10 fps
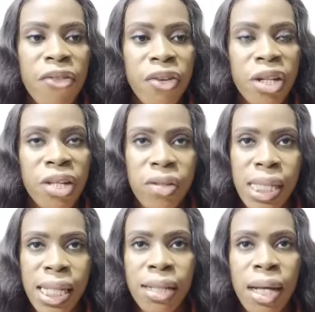If you're using
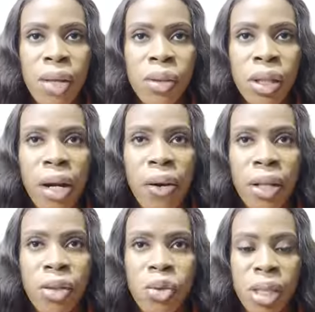10,000
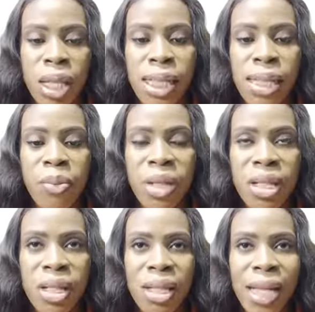naira to start a
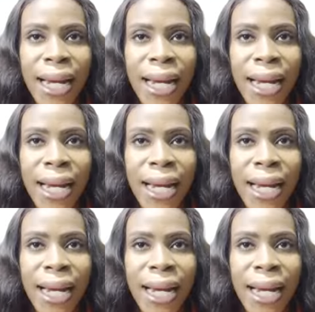business